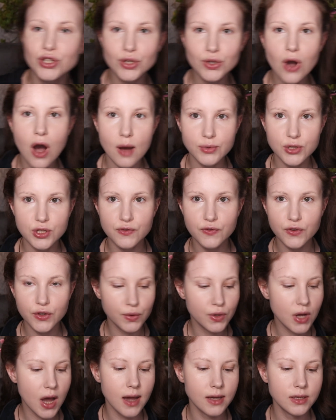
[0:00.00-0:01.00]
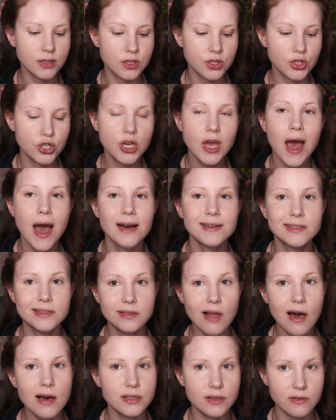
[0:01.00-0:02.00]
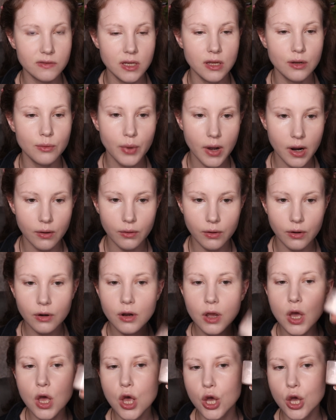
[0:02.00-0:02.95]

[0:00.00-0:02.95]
two options for you guys. She has lots of setting powder.